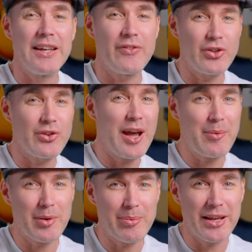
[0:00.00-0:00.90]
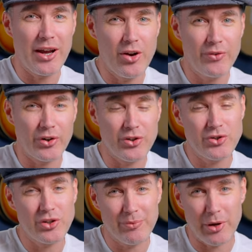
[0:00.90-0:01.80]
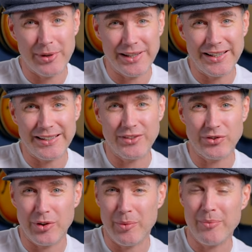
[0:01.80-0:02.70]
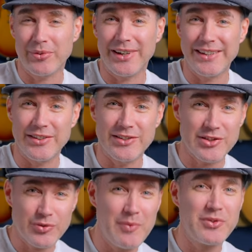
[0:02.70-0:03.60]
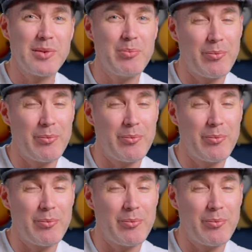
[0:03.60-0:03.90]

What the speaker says: If you do happen to be over on YouTube, there'll be a link to the website in the description.